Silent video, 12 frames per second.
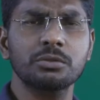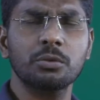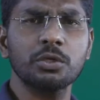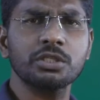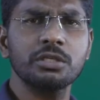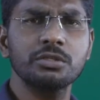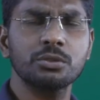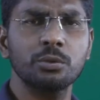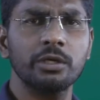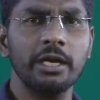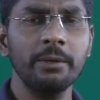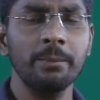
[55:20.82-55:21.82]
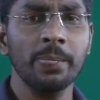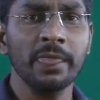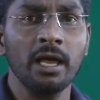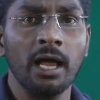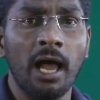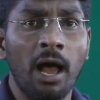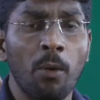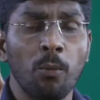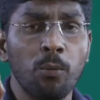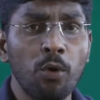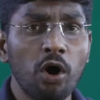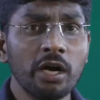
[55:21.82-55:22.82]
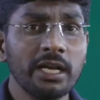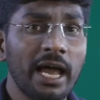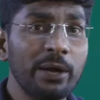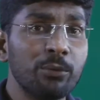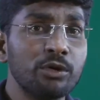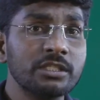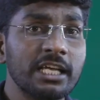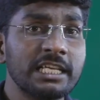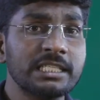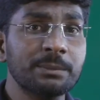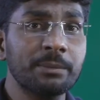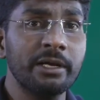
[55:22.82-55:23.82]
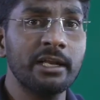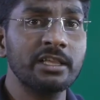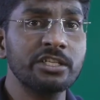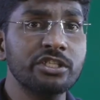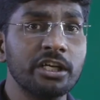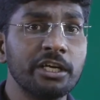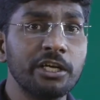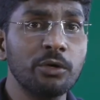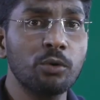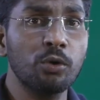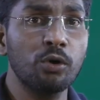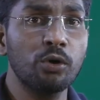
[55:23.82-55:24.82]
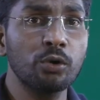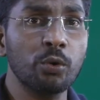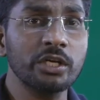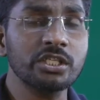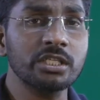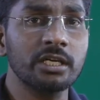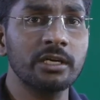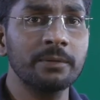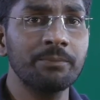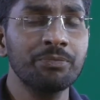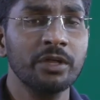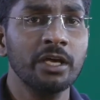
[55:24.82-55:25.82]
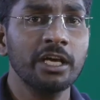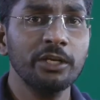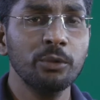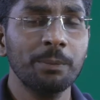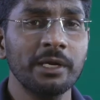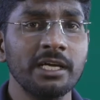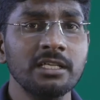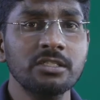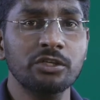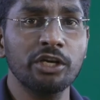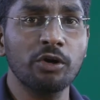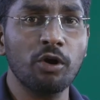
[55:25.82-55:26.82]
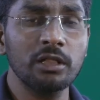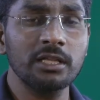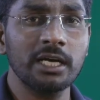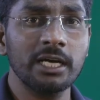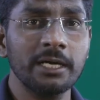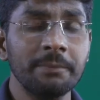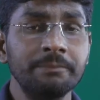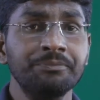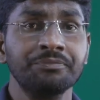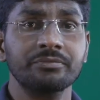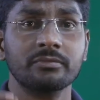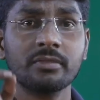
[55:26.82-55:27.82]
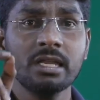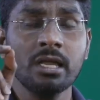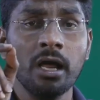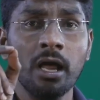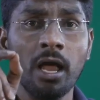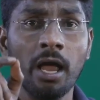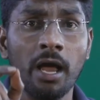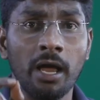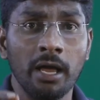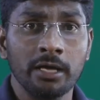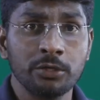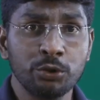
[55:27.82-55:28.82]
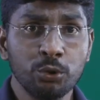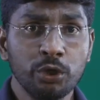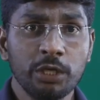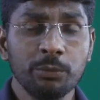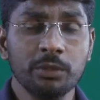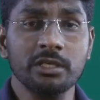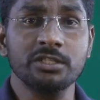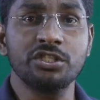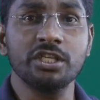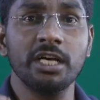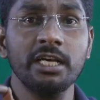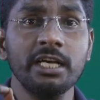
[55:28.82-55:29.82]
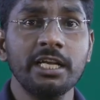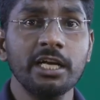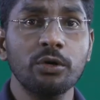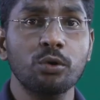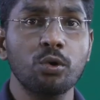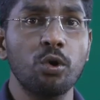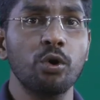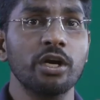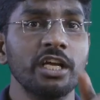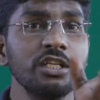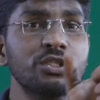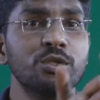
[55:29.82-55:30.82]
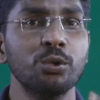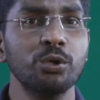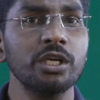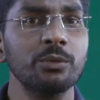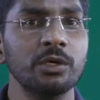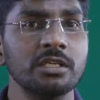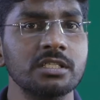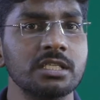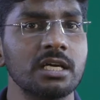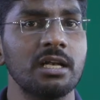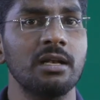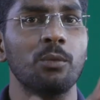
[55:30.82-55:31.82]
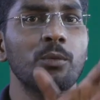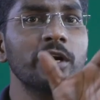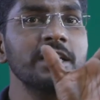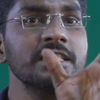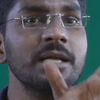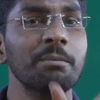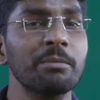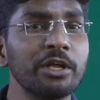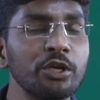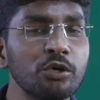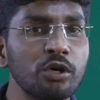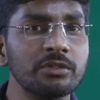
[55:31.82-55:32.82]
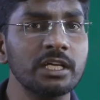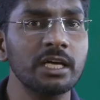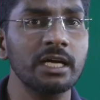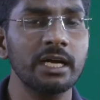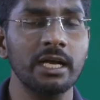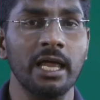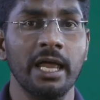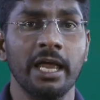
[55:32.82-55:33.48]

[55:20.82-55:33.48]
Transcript: question, student, what I was explaining in the genetic code question, can you please recall that? Univer- genetic code is universal. What is the meaning of that?